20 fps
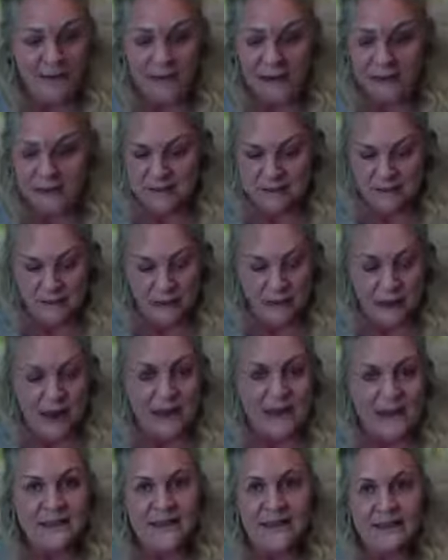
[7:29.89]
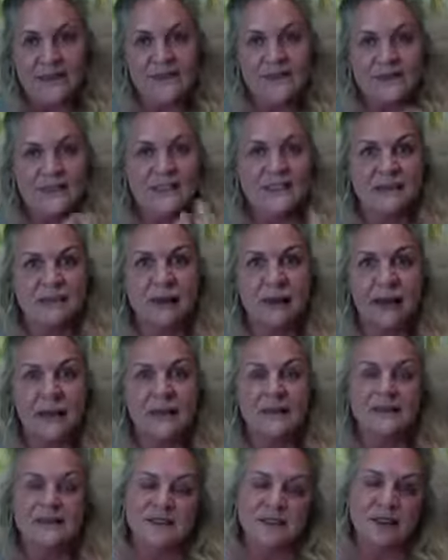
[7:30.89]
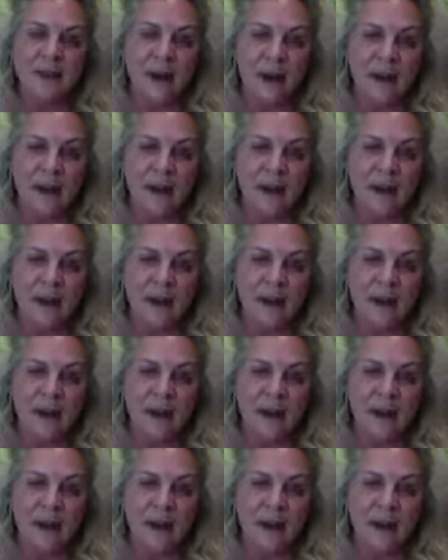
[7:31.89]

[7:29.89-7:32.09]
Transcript: Because their sense of smell is so